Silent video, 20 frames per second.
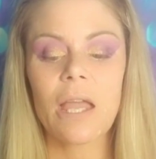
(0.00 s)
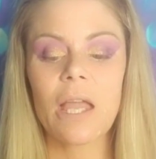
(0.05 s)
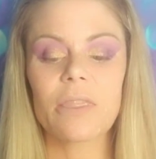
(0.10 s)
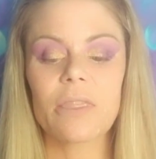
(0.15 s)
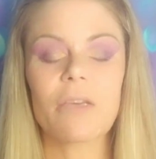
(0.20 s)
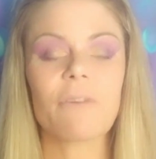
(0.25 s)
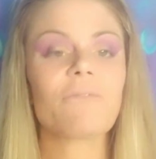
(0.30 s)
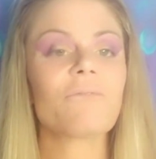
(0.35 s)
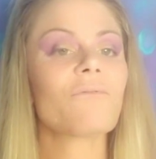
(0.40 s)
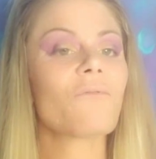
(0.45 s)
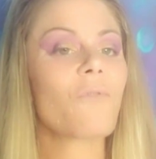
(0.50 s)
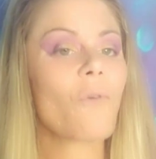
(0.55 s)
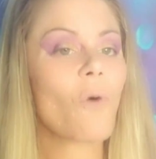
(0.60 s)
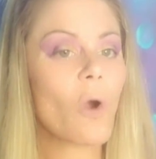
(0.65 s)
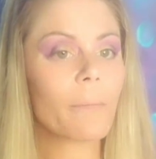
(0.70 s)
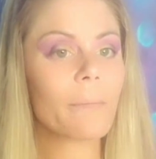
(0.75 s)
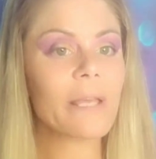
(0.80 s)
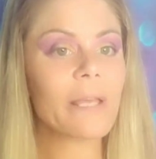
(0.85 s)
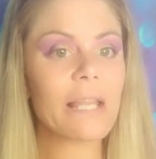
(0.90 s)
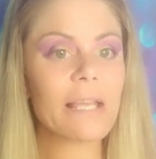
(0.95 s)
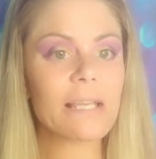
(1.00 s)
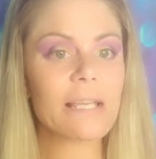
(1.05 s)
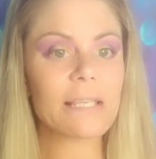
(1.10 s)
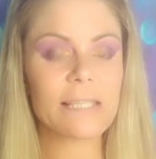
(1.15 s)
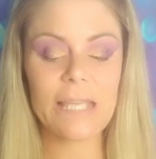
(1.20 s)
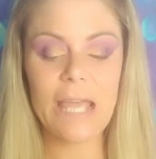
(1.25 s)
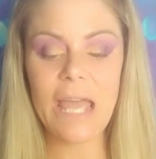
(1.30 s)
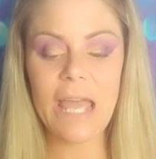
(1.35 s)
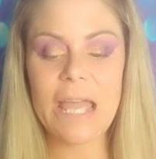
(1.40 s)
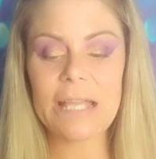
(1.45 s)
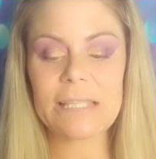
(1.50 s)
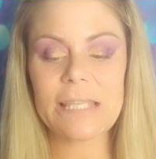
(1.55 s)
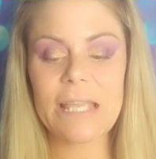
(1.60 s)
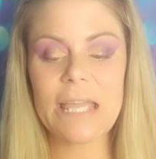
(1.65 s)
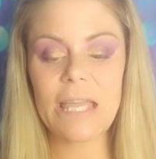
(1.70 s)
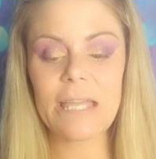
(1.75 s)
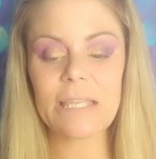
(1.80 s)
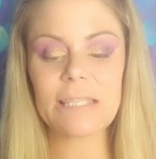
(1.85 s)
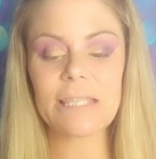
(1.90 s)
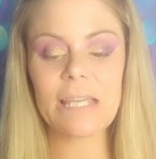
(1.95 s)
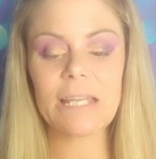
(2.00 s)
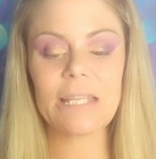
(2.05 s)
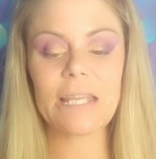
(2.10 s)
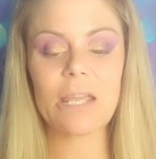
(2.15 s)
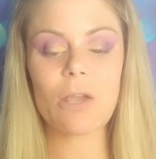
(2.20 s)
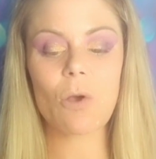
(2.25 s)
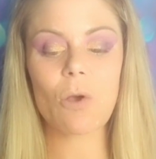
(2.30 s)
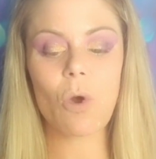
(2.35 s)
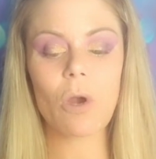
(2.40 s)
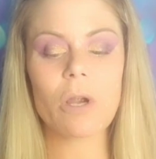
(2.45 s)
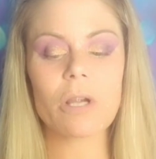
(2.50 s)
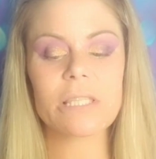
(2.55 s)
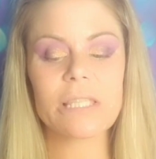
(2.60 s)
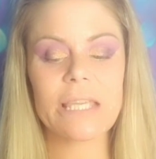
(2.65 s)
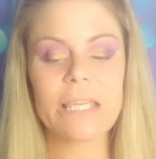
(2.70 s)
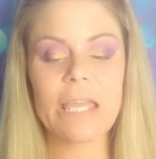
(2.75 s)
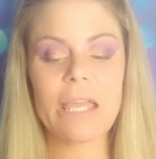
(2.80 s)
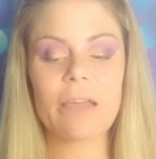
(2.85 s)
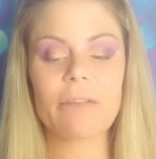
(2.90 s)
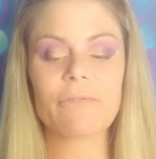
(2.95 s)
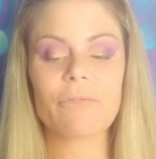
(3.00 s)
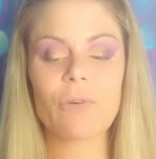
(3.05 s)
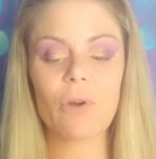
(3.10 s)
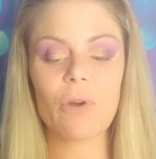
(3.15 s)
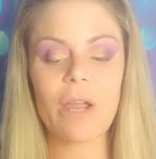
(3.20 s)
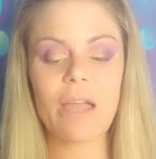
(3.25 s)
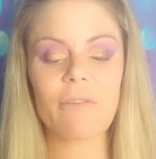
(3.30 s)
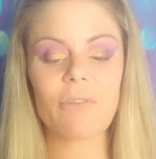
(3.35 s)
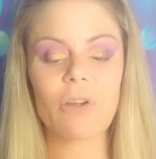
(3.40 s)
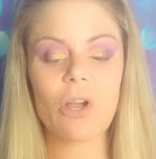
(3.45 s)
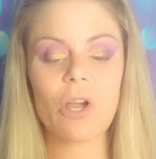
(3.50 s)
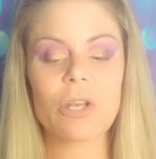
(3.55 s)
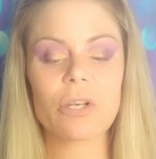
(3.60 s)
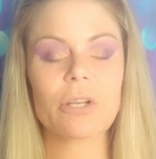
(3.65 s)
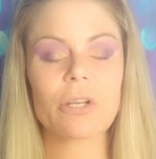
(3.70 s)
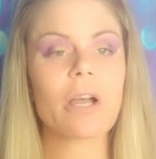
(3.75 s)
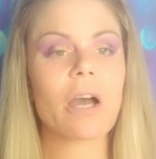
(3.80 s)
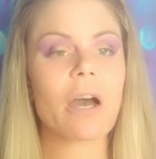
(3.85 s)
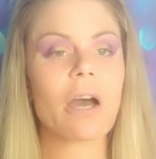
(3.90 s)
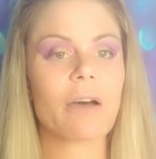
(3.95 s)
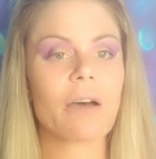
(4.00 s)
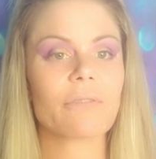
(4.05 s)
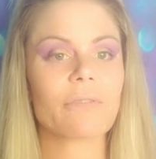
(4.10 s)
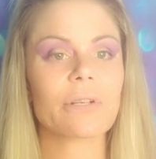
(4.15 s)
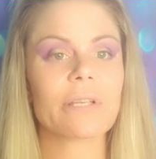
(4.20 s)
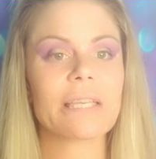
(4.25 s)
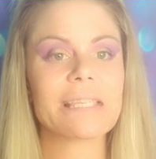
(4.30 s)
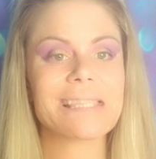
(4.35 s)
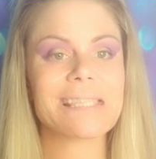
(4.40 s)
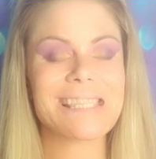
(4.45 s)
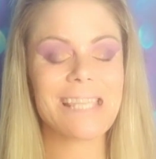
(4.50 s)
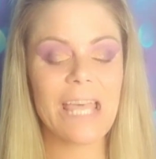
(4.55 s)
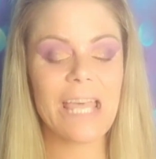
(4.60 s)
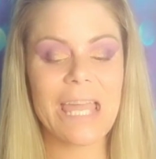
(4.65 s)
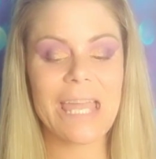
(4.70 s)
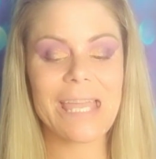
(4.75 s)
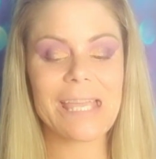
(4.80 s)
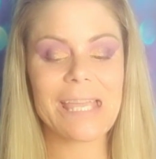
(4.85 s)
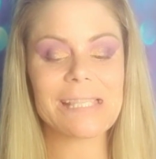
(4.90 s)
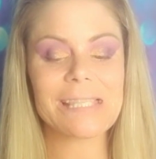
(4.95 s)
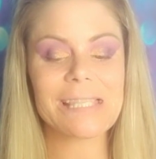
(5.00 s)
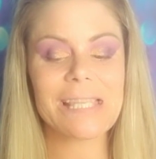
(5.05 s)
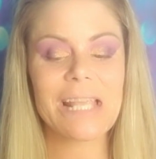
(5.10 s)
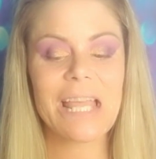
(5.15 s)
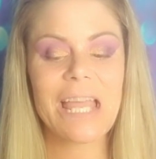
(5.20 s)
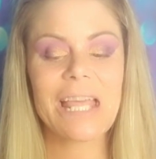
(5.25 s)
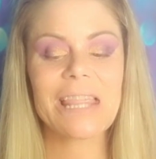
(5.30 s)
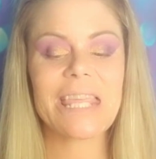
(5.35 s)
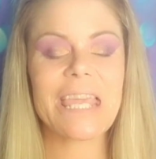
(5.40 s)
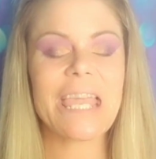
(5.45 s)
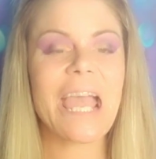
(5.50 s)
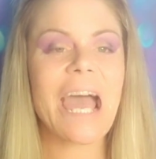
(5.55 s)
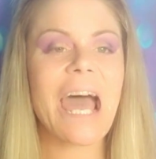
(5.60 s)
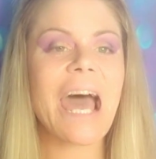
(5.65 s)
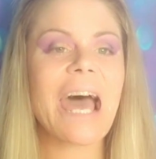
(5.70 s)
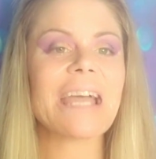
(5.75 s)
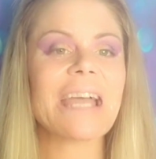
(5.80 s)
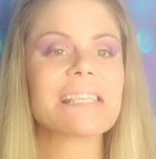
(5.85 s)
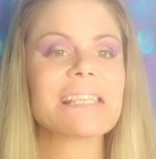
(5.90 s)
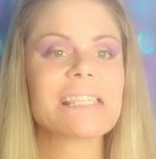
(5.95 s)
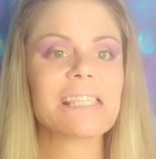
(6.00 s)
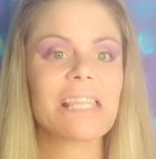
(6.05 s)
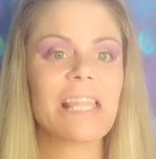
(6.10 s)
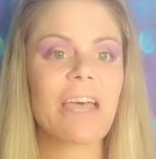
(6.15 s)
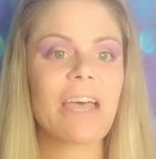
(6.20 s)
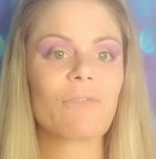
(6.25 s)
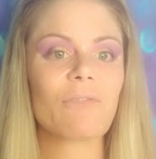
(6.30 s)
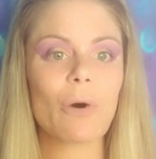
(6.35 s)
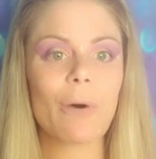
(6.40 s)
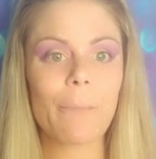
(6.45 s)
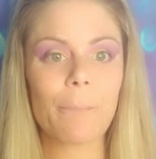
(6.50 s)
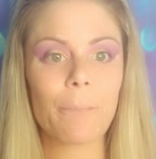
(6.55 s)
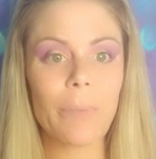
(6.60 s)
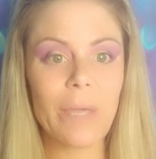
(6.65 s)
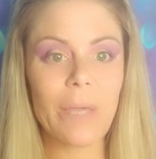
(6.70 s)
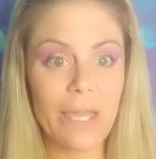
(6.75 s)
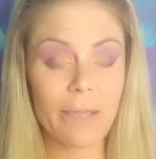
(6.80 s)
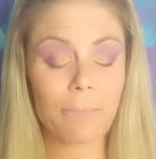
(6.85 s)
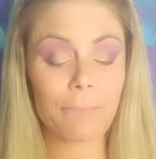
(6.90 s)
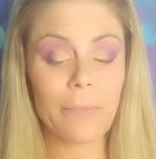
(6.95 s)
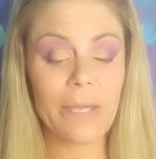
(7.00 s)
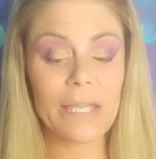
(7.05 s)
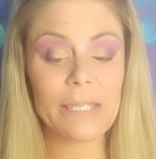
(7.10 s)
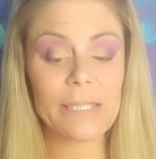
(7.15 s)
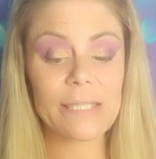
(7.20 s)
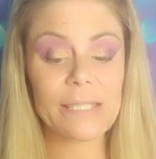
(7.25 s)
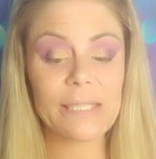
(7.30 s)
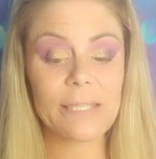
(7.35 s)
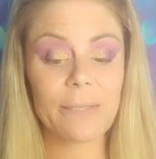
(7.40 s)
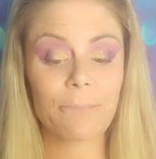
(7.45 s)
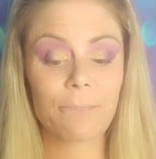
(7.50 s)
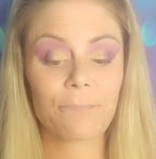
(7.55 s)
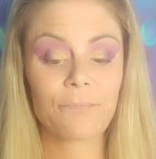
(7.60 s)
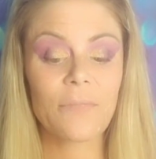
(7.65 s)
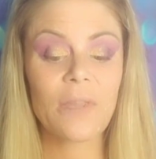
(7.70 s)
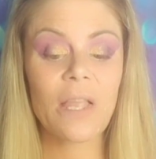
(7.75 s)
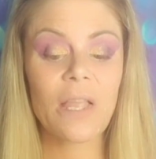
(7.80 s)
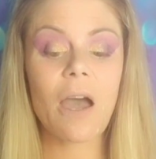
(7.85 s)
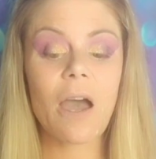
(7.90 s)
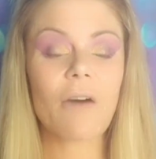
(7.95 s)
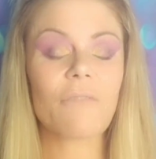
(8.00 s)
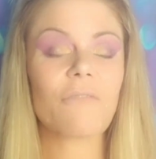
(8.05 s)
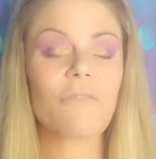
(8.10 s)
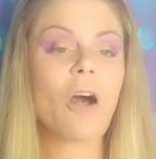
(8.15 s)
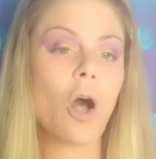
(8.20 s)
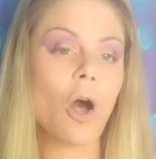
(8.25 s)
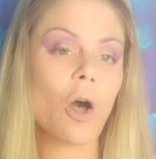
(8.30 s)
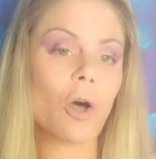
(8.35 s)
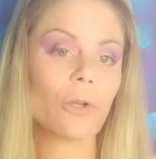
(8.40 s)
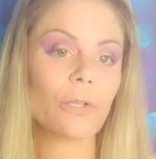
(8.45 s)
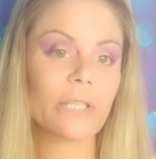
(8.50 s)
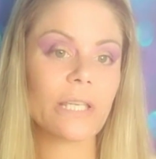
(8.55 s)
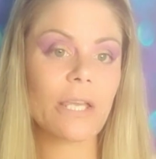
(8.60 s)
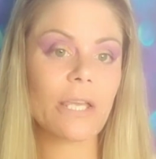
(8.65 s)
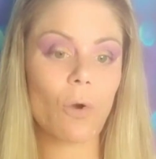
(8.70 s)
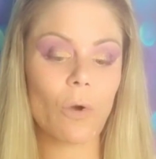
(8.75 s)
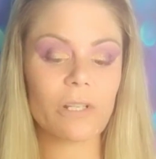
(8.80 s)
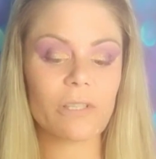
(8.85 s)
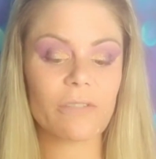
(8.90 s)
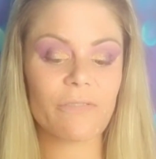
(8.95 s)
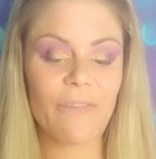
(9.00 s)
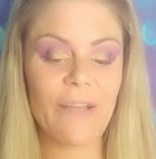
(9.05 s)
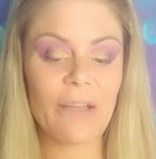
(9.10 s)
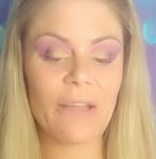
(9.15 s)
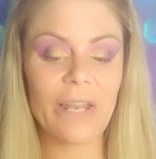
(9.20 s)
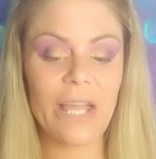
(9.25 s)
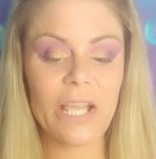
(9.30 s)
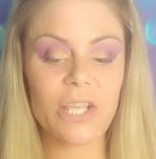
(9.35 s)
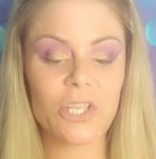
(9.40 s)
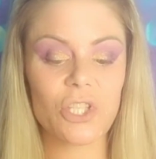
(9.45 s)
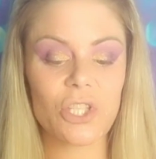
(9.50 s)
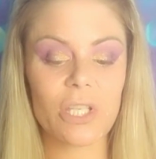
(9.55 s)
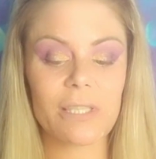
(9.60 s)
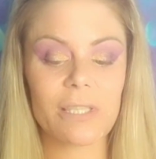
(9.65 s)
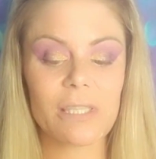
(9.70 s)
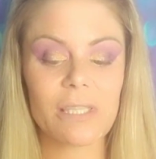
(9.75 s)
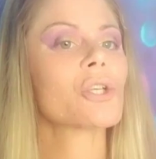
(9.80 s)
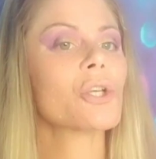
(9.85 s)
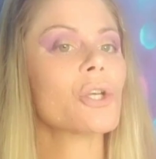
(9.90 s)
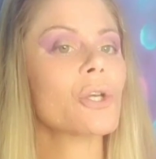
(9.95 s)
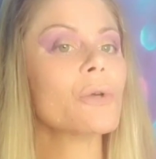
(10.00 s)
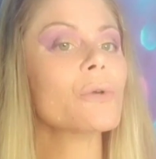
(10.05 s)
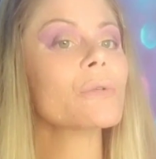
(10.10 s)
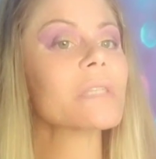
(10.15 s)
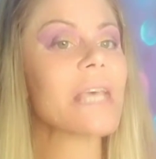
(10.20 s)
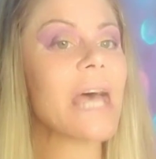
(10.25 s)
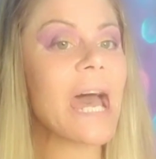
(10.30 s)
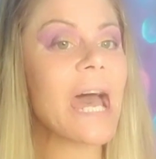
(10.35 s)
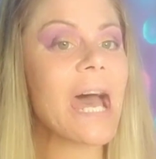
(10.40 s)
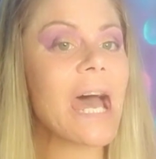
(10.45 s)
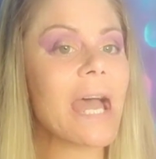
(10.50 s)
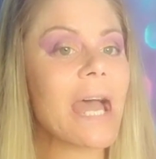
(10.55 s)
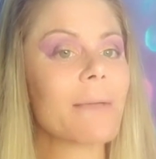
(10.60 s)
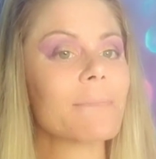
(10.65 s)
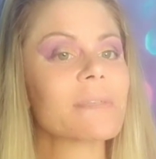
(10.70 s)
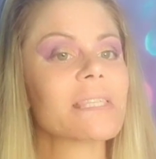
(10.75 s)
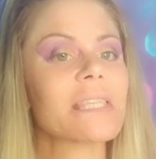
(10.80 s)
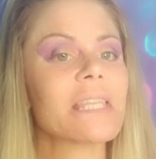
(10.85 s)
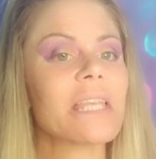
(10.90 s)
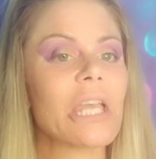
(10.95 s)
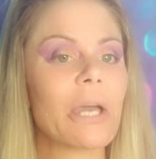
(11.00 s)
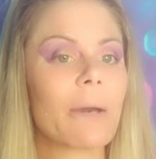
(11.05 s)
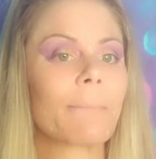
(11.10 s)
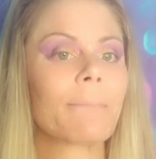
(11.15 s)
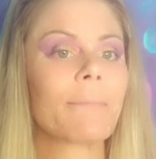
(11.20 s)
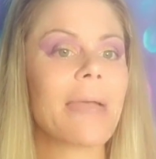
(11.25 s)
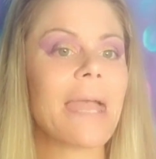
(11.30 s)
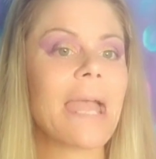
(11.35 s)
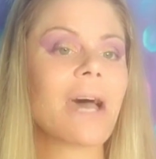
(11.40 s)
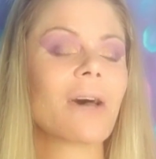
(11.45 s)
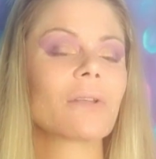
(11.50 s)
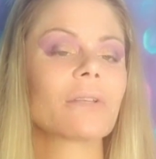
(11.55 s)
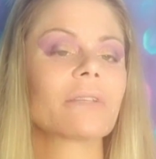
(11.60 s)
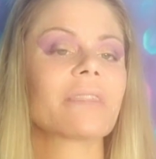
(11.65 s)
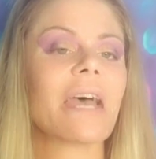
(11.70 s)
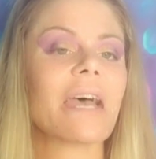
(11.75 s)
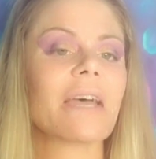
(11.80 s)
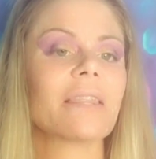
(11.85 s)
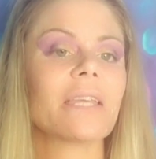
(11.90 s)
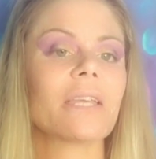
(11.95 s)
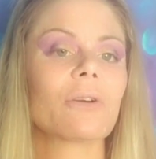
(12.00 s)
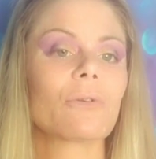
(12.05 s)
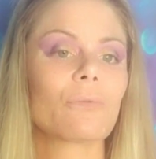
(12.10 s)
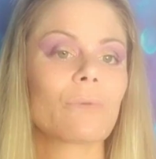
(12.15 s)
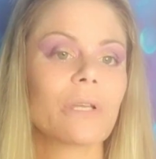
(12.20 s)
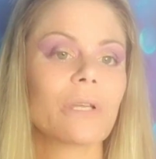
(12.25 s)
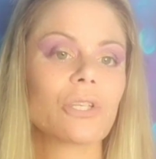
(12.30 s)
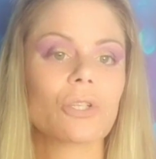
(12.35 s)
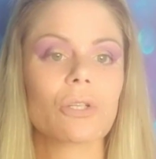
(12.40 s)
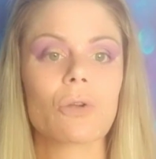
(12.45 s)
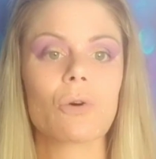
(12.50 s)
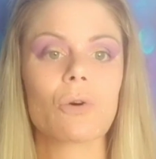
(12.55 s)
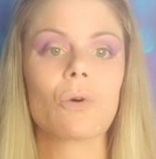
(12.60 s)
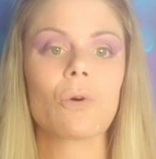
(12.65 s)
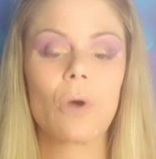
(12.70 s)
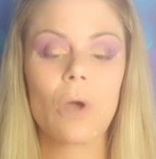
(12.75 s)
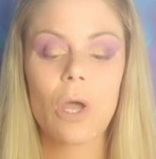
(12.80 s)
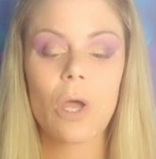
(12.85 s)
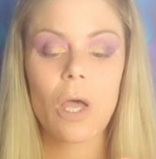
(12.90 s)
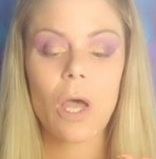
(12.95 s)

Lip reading: The formula states it's Dior Skin Forever Undercover contains the highest level of pigments of all Dior's foundations, 2 times the amount that the original